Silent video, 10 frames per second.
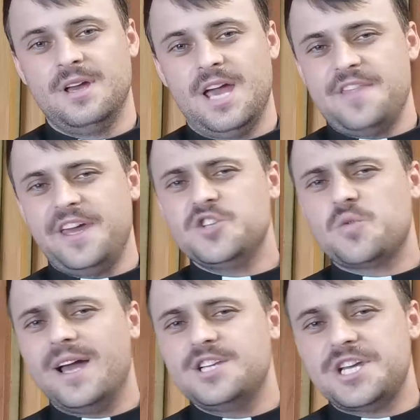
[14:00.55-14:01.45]
And that is
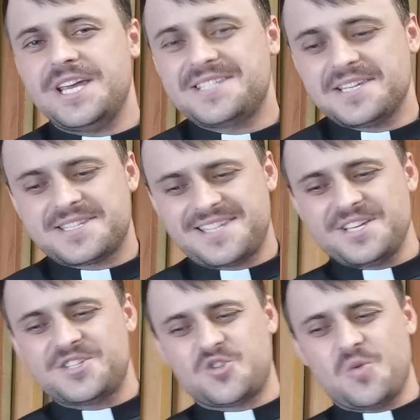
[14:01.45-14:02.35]
why Jesus
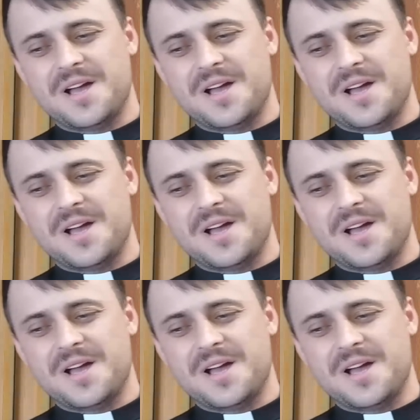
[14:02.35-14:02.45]
says to